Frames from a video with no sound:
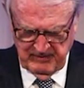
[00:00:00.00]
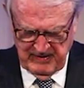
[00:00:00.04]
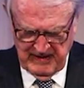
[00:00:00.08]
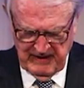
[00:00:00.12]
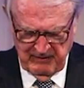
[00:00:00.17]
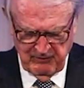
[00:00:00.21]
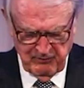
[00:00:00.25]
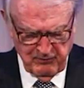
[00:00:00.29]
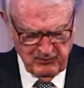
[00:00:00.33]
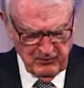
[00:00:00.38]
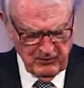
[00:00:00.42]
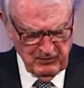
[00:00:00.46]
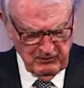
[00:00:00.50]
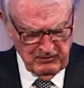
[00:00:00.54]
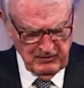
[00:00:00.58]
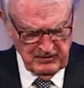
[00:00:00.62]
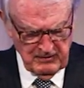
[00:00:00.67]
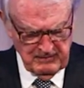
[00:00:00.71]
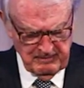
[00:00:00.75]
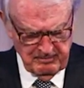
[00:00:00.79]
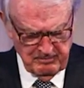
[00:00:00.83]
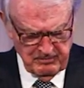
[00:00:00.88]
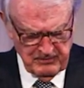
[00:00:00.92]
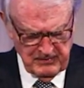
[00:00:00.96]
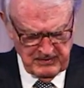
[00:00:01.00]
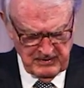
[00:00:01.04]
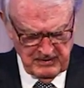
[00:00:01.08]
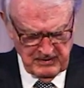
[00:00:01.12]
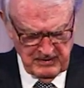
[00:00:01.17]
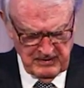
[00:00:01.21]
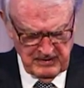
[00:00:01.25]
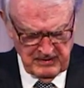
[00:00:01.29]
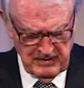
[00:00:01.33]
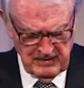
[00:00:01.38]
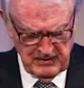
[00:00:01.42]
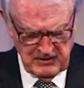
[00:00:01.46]
And further,
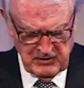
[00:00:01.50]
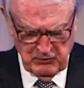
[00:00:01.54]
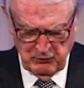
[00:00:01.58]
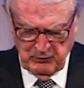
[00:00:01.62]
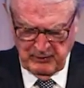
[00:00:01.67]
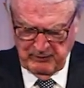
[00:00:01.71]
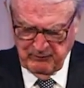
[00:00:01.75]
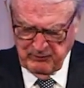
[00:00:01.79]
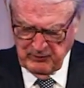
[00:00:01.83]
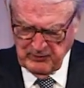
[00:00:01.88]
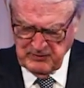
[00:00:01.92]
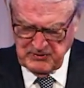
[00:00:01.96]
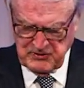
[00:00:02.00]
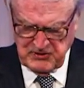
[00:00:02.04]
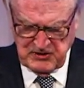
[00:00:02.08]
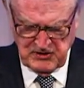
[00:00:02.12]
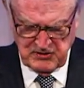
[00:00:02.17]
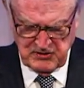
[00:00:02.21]
to reverse